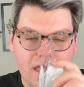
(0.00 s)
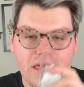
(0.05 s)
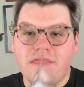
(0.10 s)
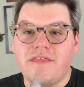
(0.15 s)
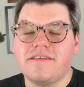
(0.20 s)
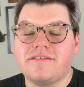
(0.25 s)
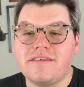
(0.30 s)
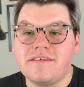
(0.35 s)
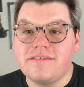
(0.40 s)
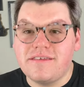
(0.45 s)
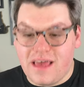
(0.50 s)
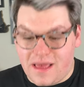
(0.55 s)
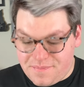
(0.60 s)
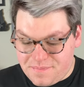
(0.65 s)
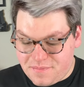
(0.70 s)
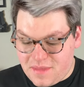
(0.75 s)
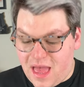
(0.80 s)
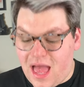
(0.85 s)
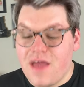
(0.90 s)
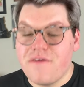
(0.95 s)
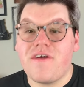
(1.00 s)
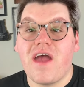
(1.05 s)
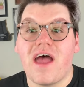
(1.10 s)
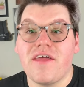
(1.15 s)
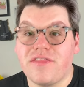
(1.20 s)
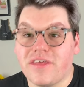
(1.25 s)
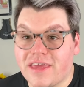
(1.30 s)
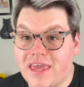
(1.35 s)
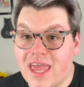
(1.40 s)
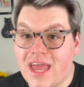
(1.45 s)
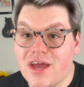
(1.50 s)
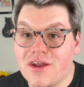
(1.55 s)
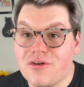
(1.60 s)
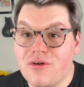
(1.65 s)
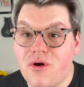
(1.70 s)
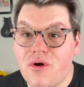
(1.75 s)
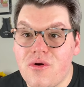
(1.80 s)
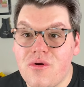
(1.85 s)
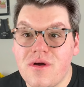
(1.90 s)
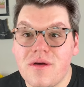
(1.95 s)
This is it. I've had the
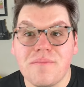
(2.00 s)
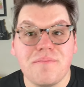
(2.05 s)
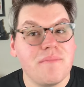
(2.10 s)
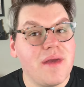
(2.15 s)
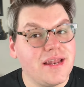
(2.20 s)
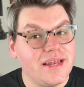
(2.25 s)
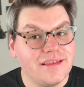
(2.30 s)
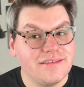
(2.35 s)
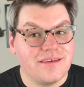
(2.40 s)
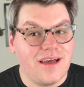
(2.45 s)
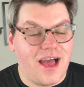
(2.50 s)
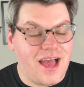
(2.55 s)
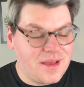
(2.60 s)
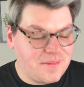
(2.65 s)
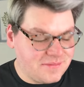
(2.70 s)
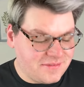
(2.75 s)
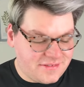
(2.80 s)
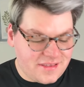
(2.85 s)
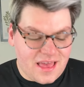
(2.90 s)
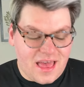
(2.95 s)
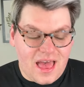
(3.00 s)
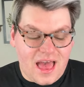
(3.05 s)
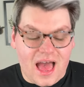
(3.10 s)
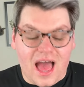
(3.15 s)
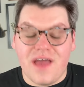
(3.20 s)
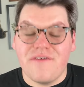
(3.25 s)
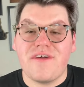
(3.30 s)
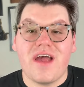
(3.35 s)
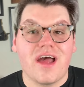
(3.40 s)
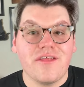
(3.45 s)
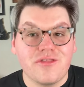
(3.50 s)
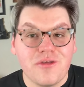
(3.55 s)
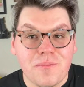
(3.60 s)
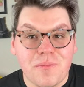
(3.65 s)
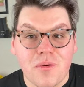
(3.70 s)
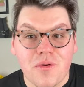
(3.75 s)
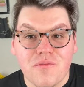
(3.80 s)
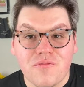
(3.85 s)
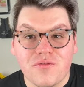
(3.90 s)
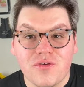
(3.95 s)
candle many times. I've had the
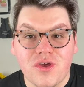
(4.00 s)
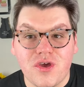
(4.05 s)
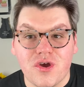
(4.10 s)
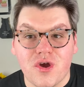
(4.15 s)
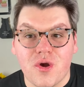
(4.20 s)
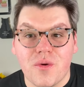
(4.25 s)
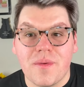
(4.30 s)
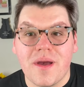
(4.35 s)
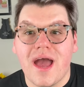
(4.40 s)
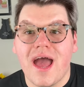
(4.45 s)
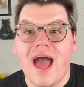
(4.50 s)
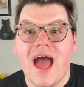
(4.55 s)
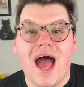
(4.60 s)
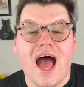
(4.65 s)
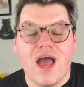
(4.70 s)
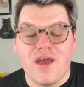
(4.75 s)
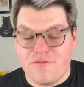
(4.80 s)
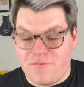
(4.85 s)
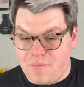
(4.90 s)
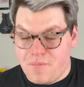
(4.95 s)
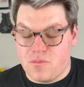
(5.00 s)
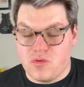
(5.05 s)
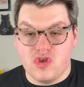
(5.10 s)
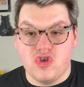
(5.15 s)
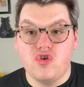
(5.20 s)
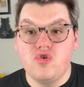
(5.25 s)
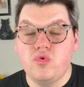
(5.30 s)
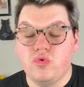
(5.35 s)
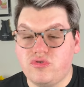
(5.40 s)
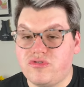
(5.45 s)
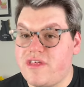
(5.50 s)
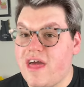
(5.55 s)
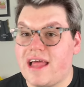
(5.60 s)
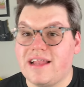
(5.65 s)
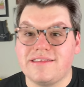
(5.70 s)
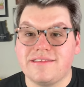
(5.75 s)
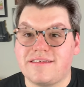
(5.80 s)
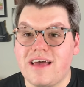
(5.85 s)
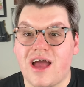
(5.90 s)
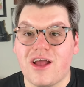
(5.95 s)
perfume. I've used that
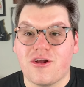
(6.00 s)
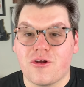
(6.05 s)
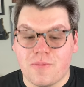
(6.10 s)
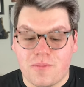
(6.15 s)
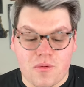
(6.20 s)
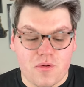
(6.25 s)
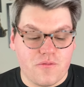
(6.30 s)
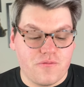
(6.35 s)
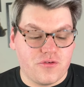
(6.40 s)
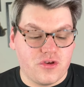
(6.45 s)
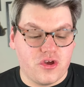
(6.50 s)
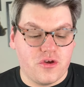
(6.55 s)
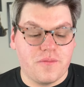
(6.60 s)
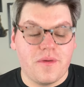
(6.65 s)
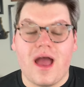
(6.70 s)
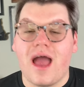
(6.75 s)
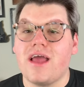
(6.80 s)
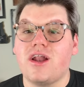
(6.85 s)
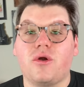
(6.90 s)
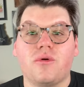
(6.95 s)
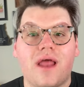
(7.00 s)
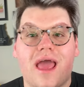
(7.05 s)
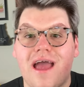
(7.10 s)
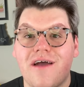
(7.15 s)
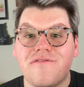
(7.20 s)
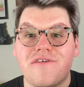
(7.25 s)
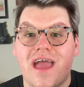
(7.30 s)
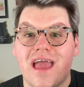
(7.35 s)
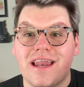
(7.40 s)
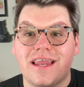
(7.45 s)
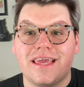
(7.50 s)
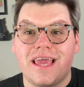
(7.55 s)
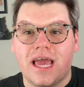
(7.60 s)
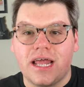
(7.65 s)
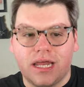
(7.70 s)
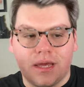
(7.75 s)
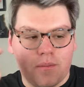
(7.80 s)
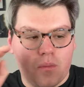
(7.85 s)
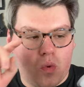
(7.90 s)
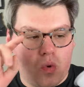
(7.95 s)
entire perfume. I don't have any
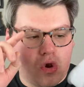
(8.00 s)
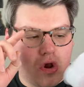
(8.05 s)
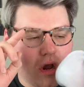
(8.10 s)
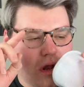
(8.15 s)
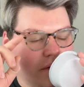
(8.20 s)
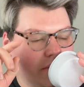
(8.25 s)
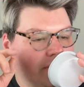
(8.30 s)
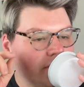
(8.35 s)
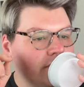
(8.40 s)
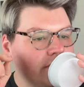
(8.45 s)
anymore.